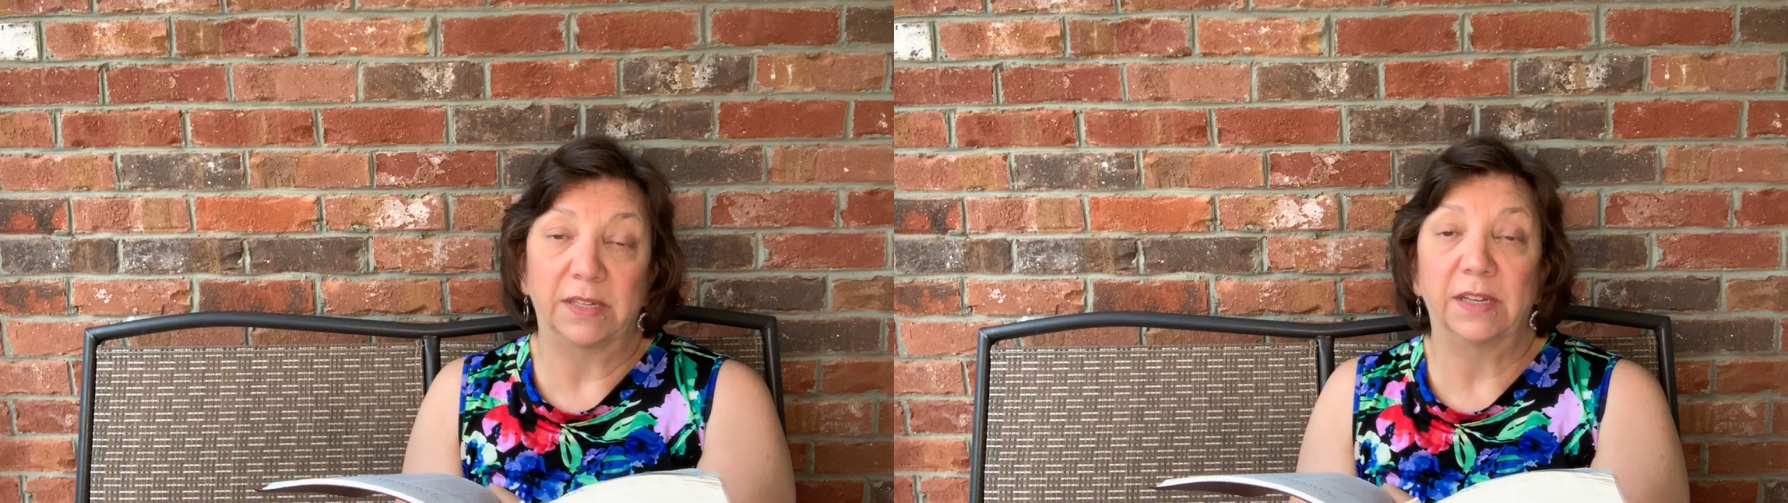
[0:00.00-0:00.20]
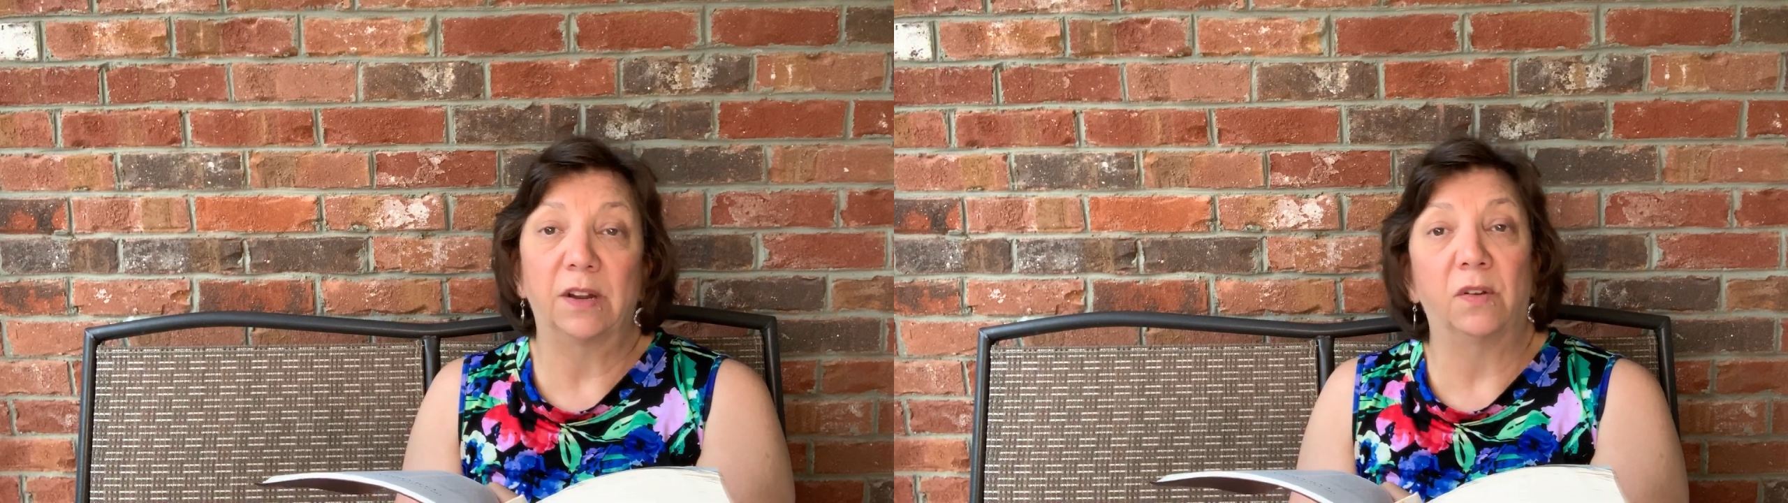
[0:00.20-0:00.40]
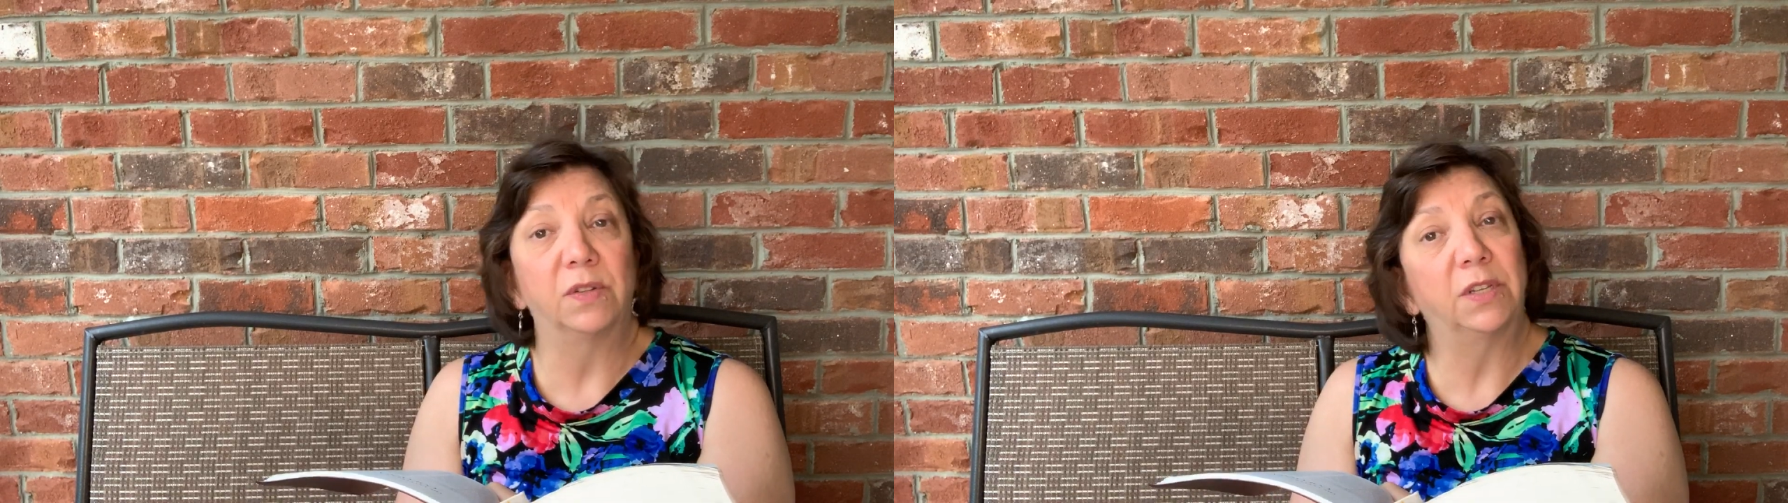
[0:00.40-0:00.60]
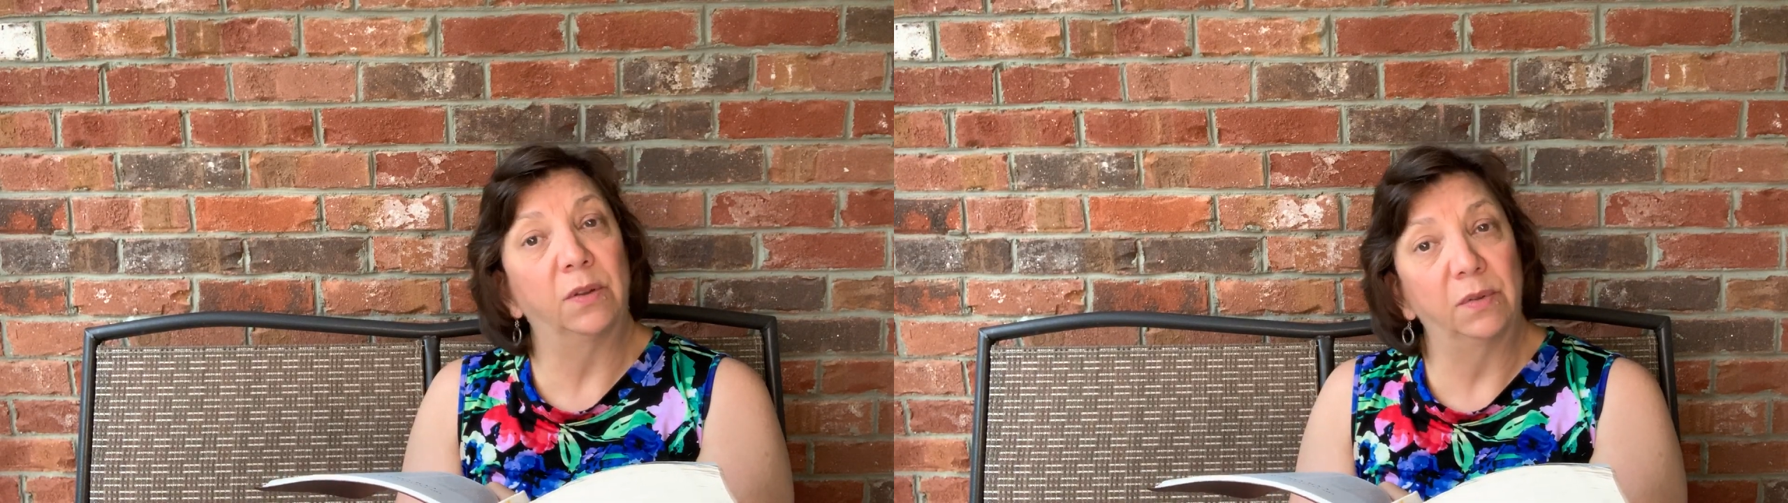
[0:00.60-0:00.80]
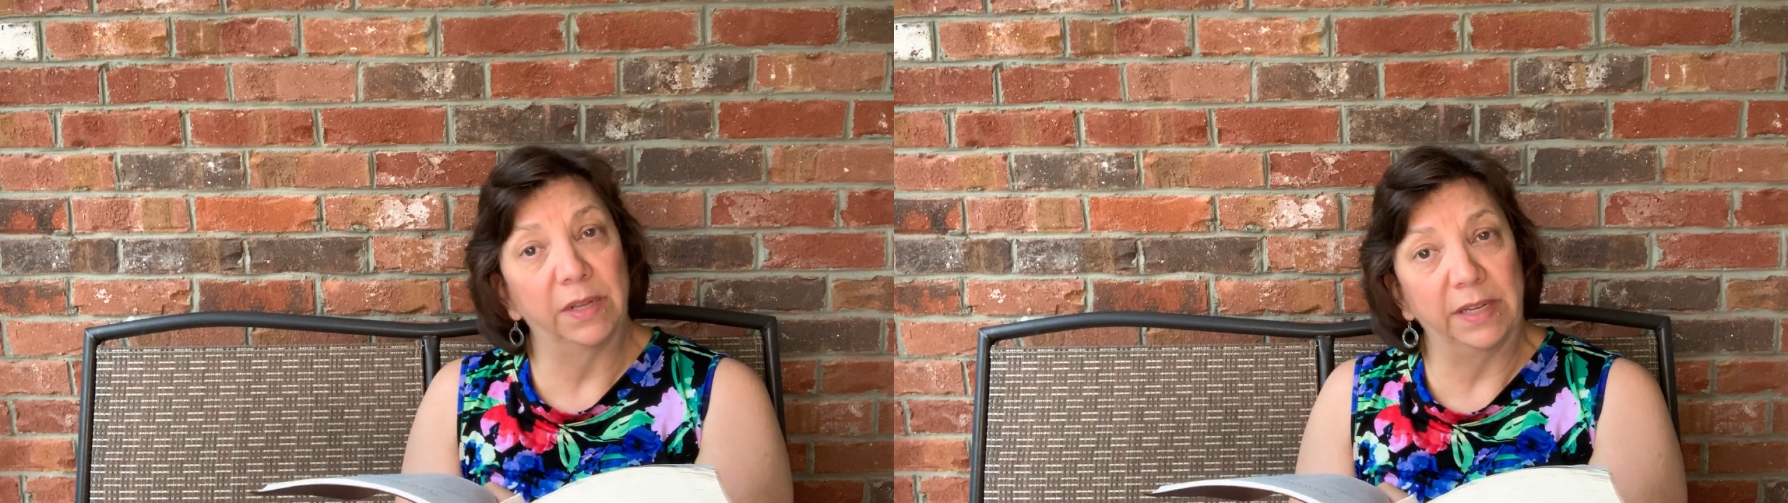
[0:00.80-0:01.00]
it also
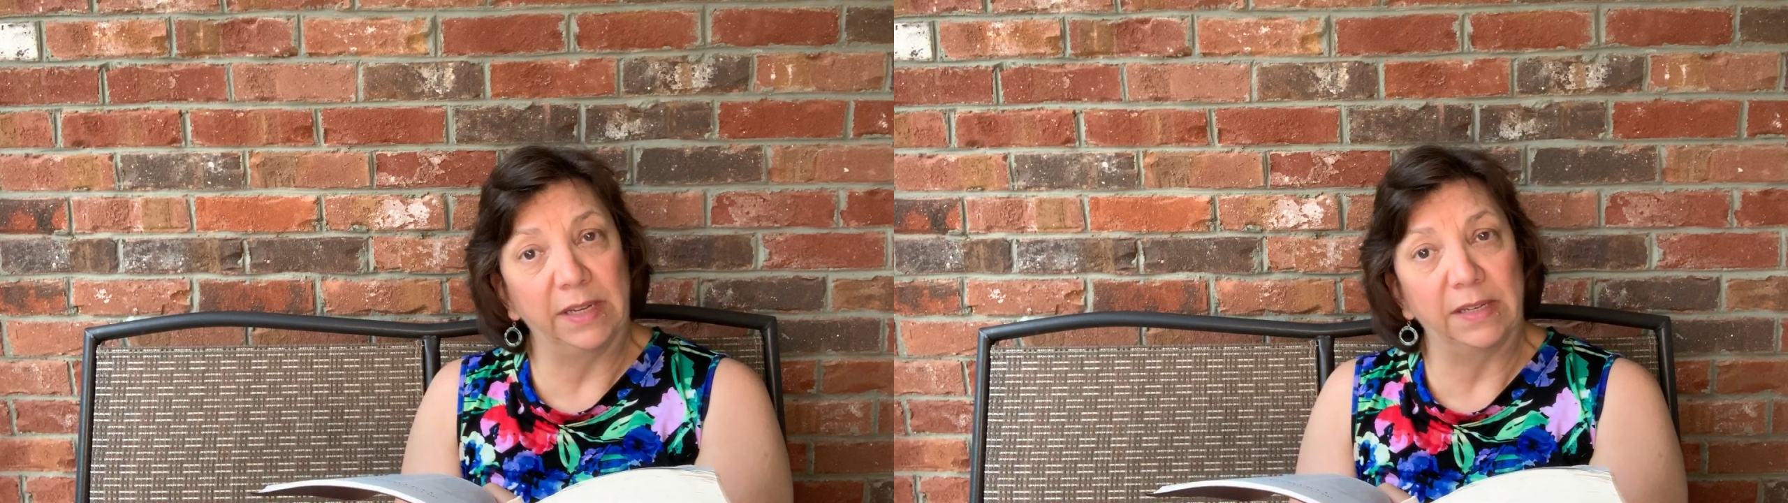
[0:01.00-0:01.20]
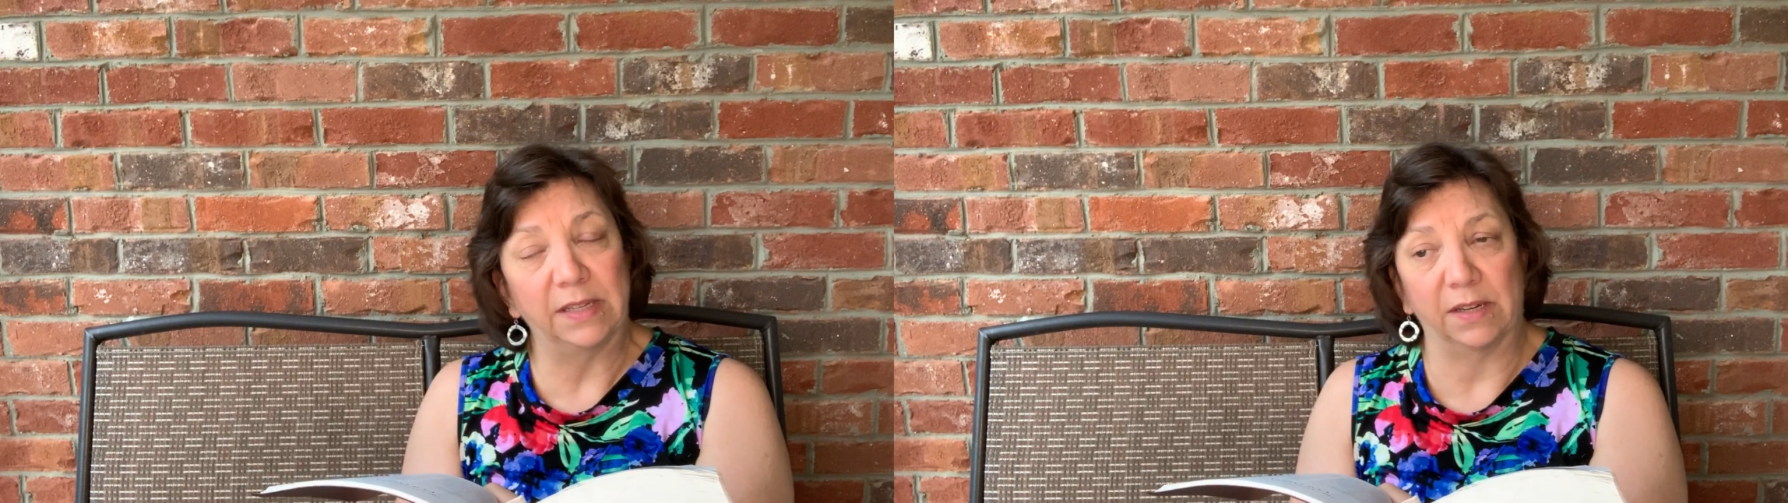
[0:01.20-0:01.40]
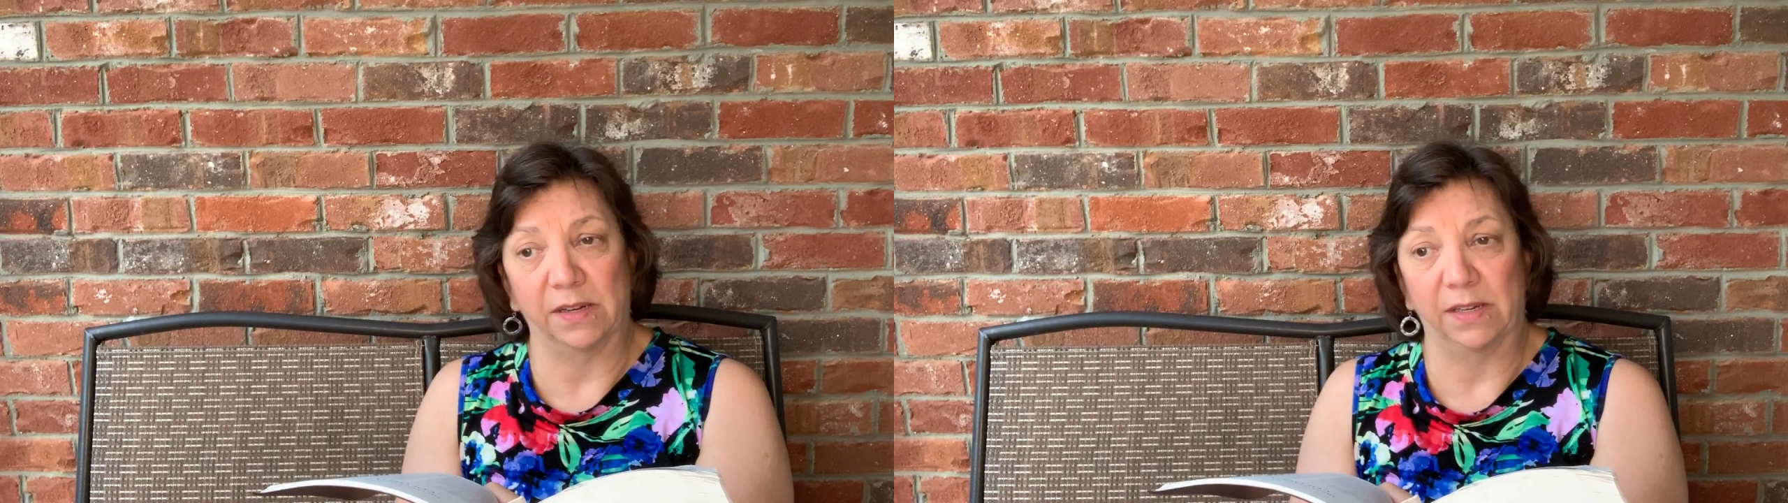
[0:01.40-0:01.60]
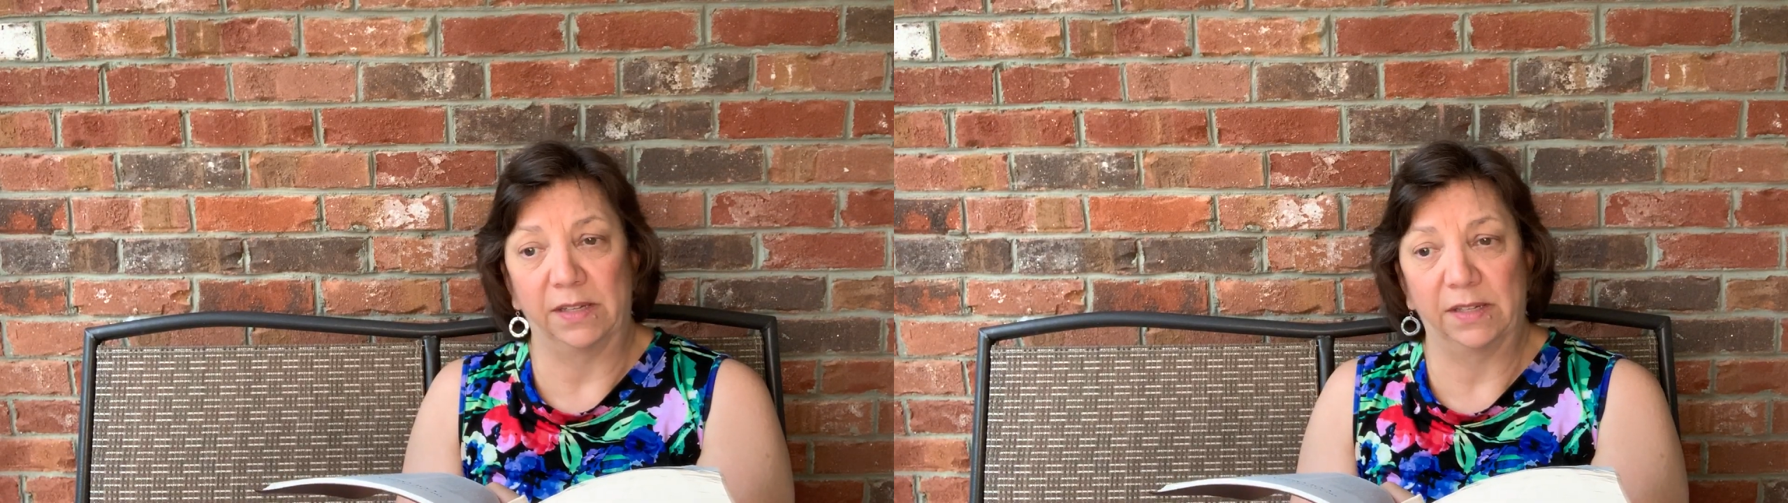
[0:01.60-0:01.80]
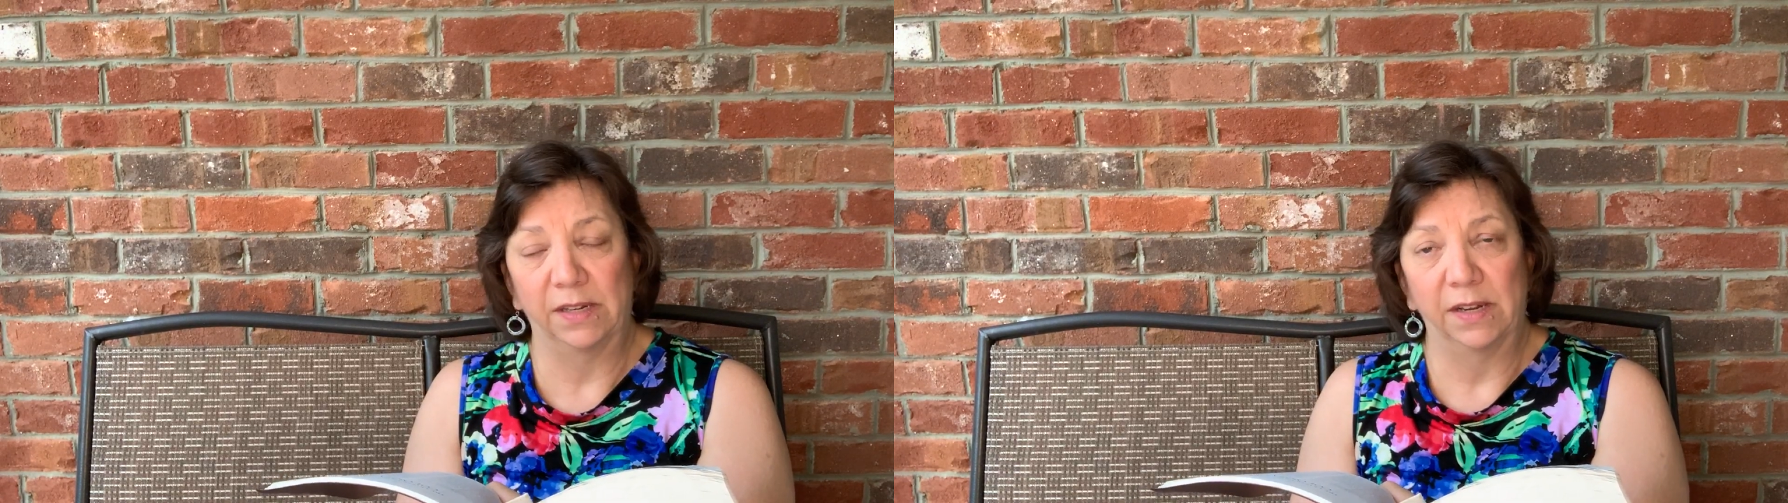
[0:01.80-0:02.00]
leads
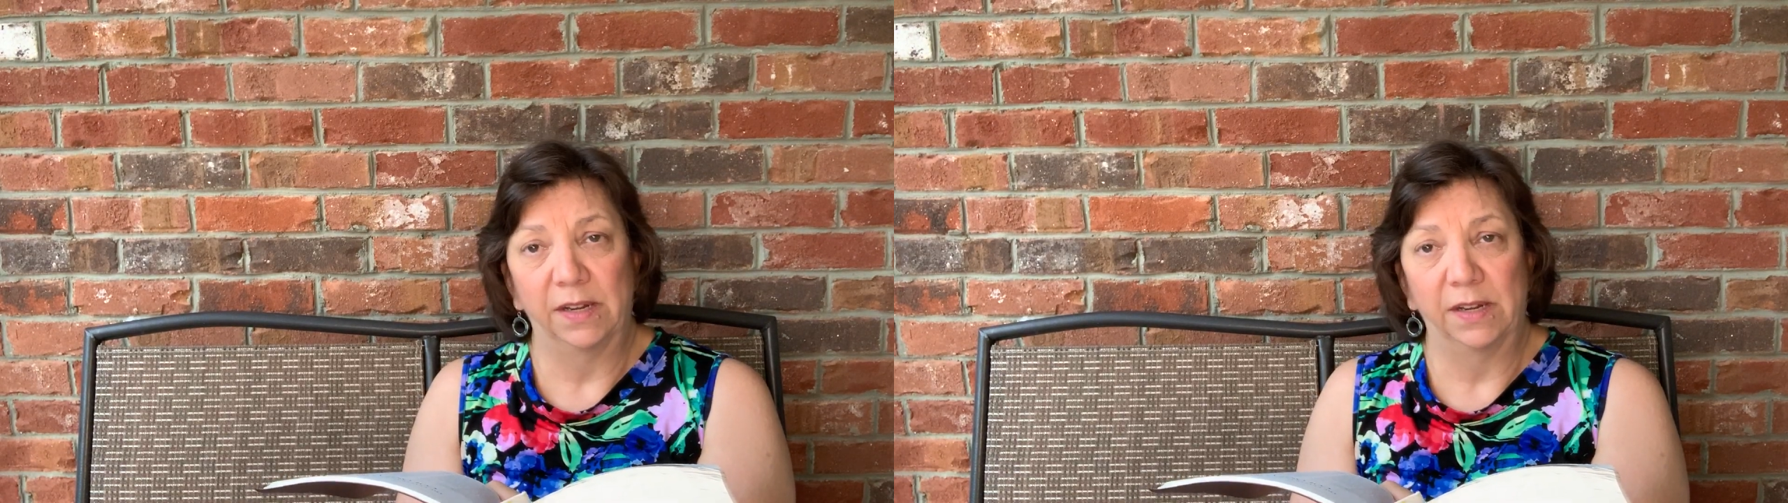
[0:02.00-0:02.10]
us